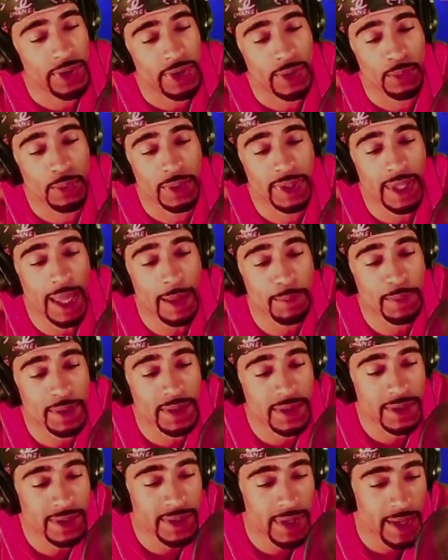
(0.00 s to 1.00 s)
And with that
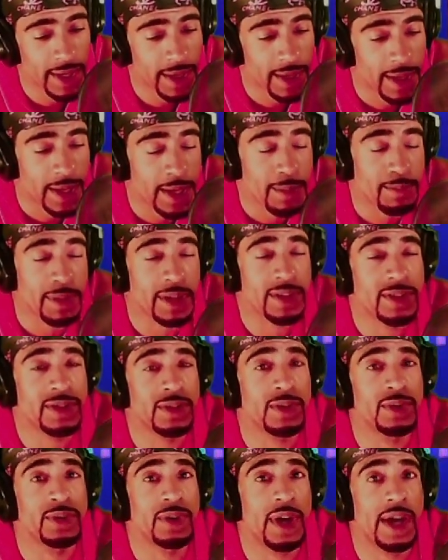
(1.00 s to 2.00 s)
being said, make
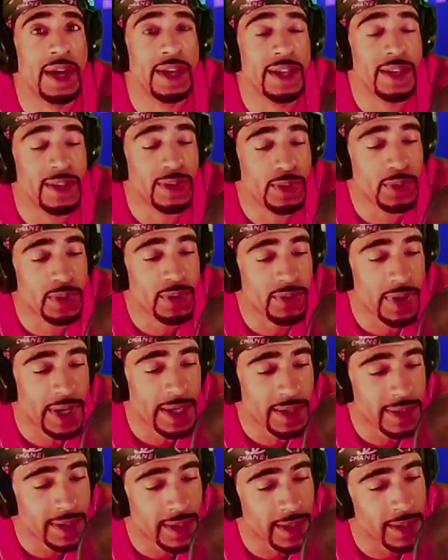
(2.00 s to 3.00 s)
sure you're out here doing the
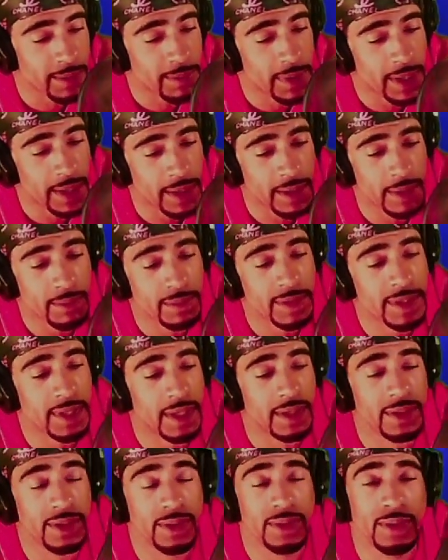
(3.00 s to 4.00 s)
right thing, man. I'm
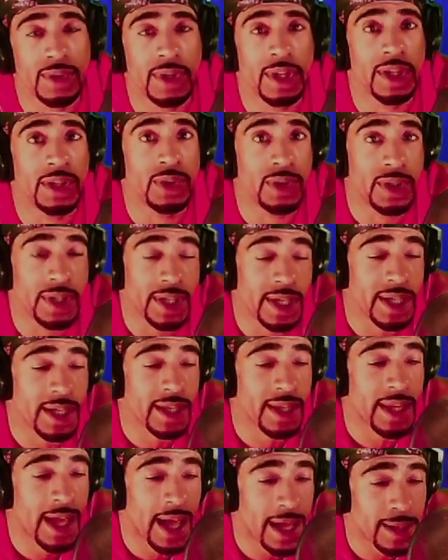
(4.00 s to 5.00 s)
telling you, you can get a
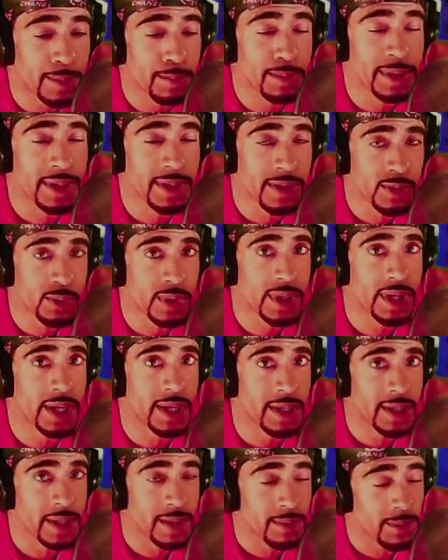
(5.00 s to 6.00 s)
lot of bees with
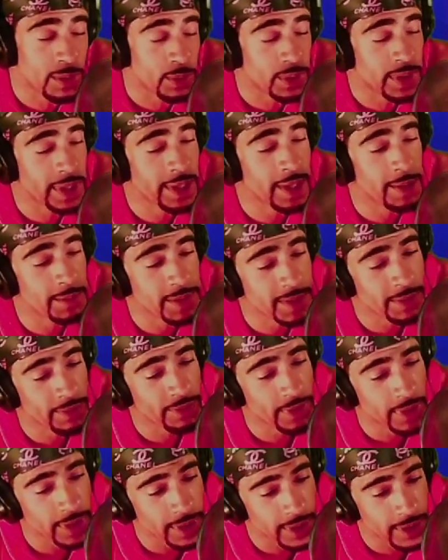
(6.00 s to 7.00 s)
honey, but when it comes to
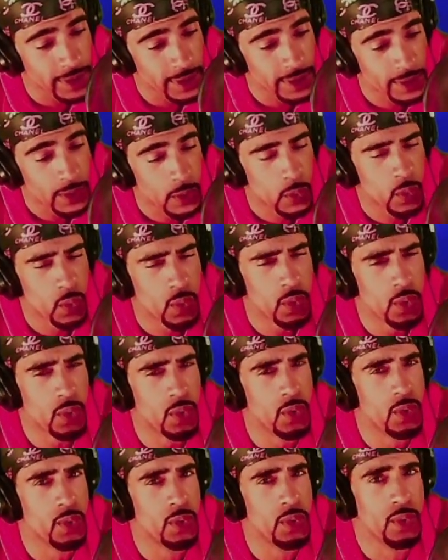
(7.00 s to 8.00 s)
vinegar,
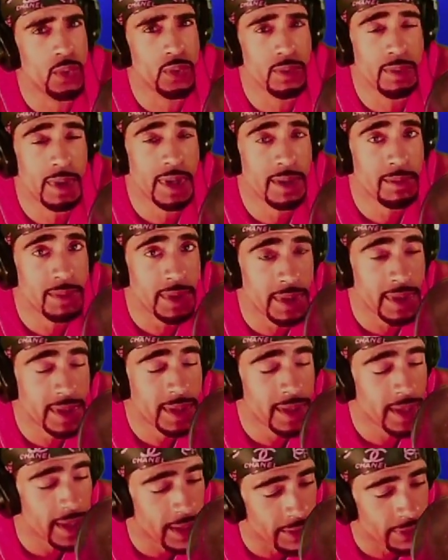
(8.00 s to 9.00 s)
ooh, you better be
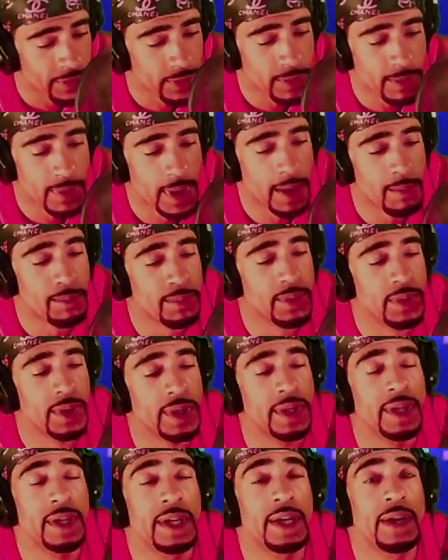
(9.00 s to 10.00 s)
careful, my
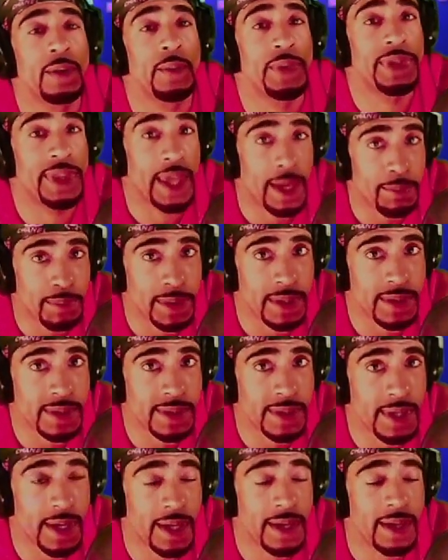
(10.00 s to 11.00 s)
boy. With that being
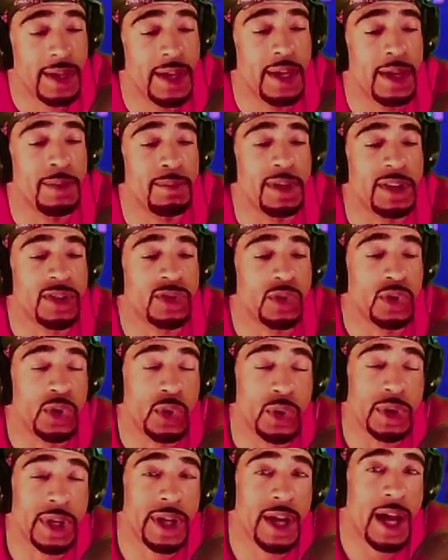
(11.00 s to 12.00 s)
said, Make sure you
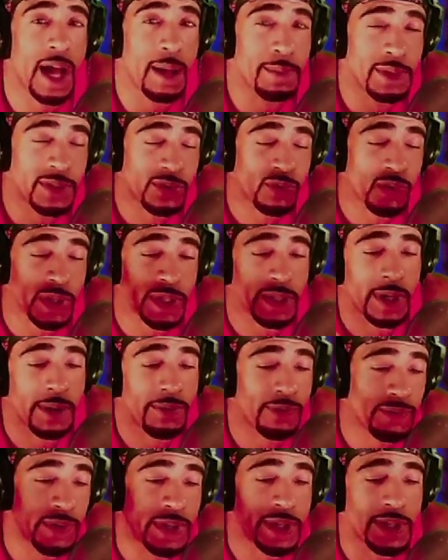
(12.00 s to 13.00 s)
go in the comments, run it
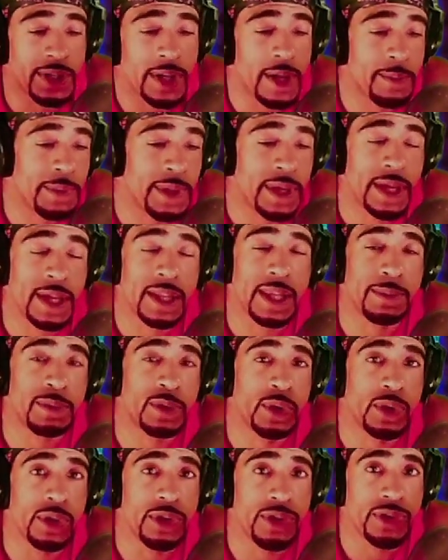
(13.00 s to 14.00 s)
up, flood it up. Let me
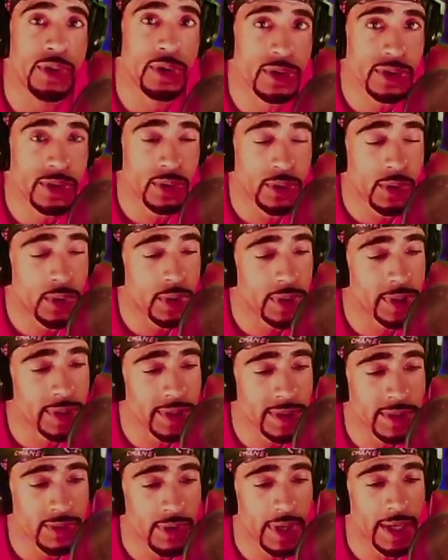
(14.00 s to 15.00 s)
know your thoughts on all of
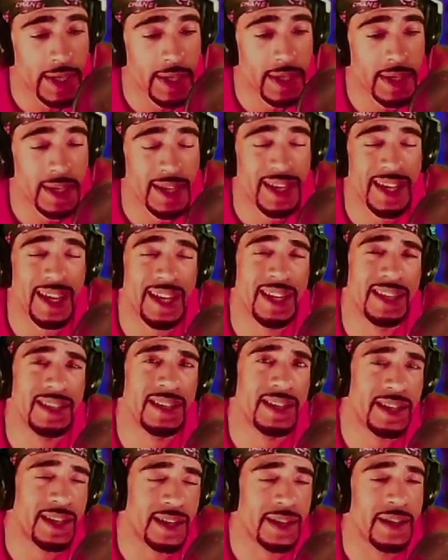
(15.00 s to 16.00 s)
this right here. And
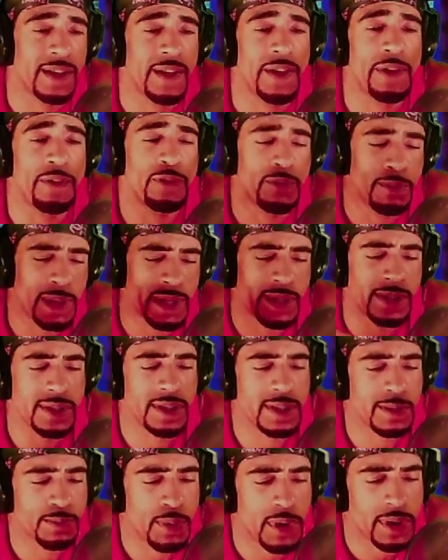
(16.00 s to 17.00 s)
yeah, if you made it to
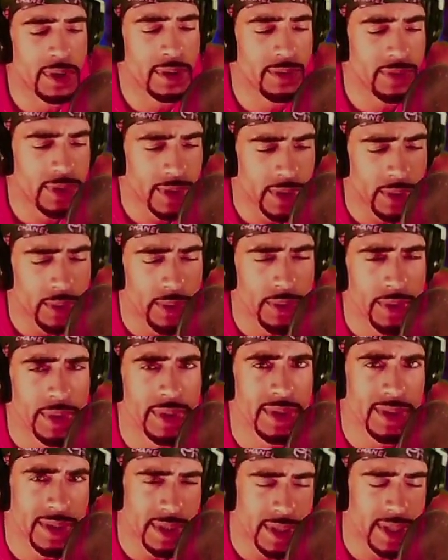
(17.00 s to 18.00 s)
this part of the video,
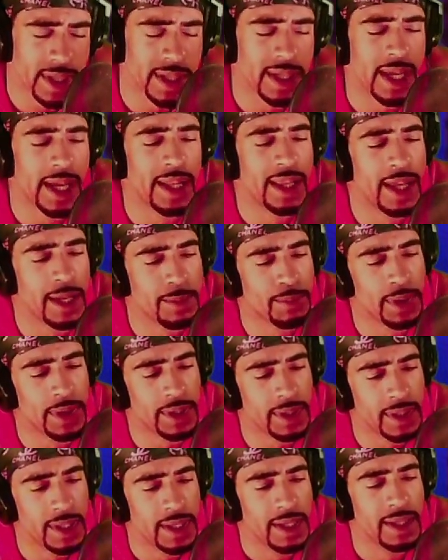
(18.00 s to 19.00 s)
consider hitting that like
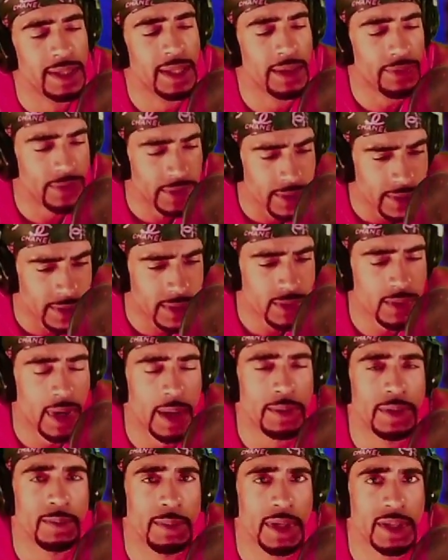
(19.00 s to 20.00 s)
button. Definitely
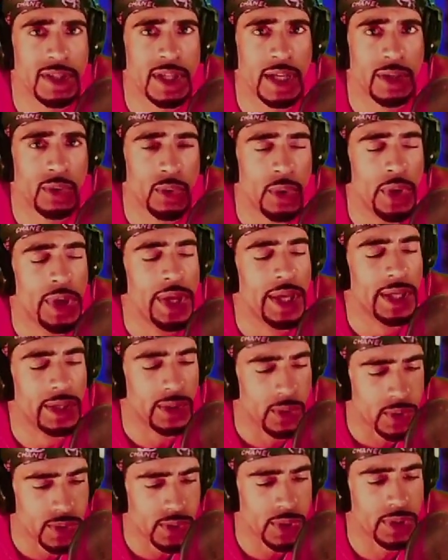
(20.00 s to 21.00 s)
subscribe to my channel
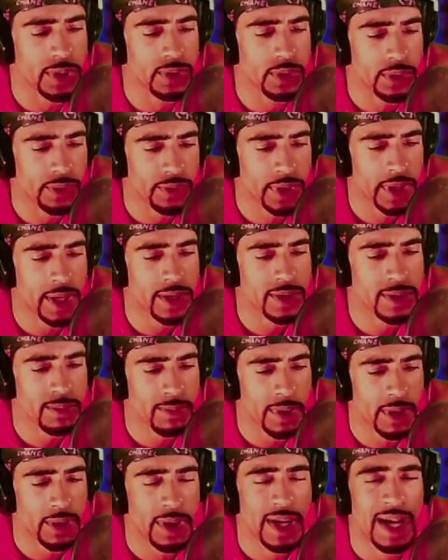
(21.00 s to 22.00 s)
and also hit the notification
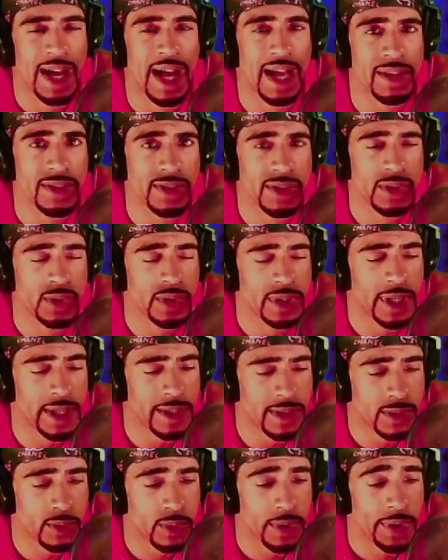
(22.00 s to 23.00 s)
bell. I'll see you in the
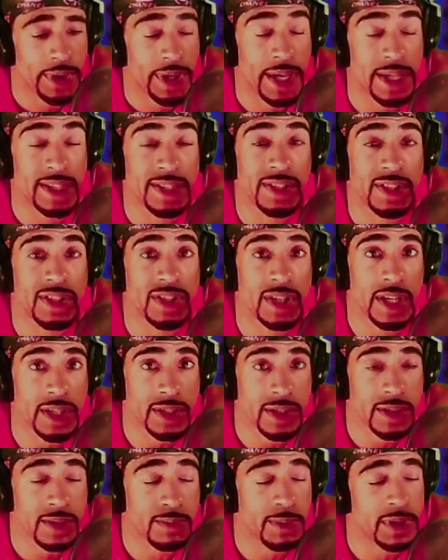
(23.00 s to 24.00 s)
next one. Any
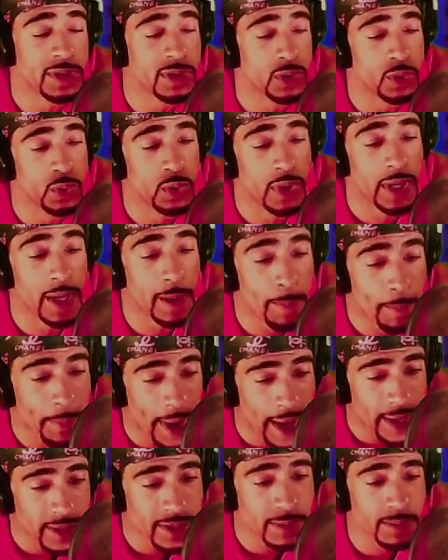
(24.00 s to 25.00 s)
suggestions, make sure you
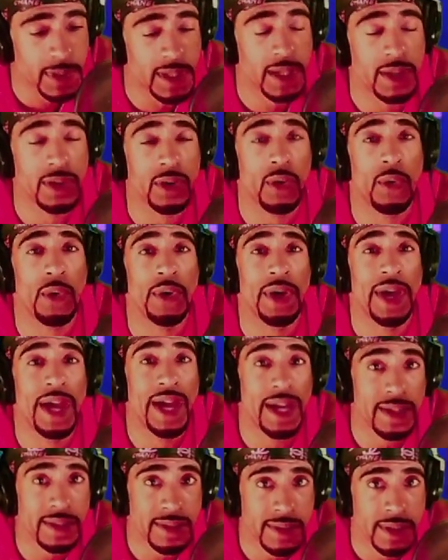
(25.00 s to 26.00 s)
inbox me either on
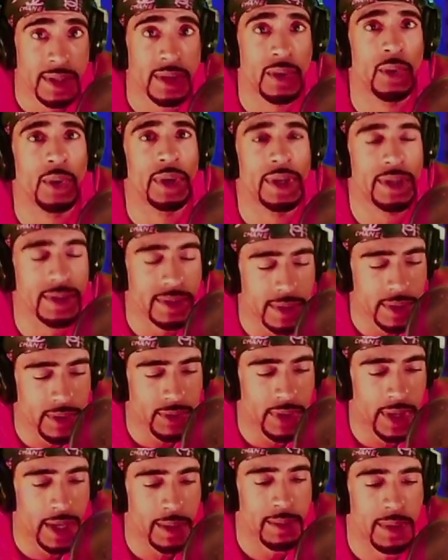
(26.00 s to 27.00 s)
X or
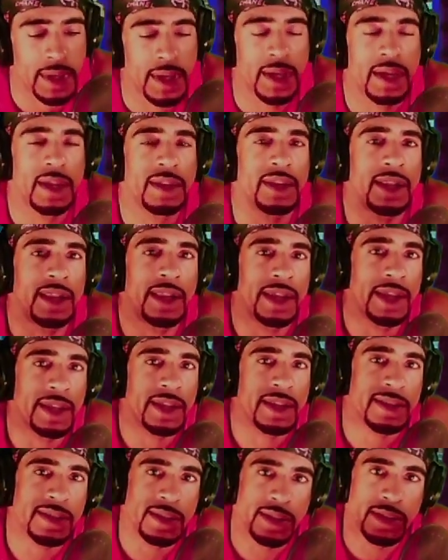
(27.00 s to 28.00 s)
Instagram. The
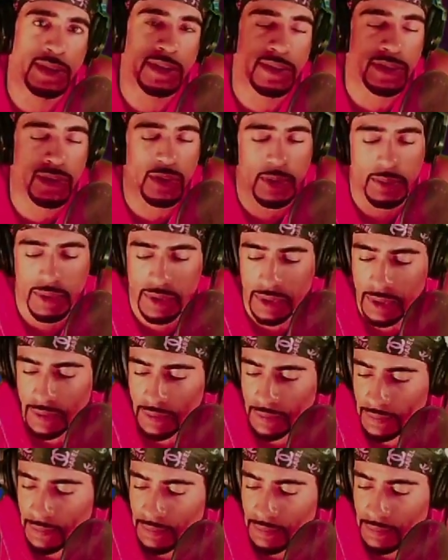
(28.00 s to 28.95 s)
link is in the description.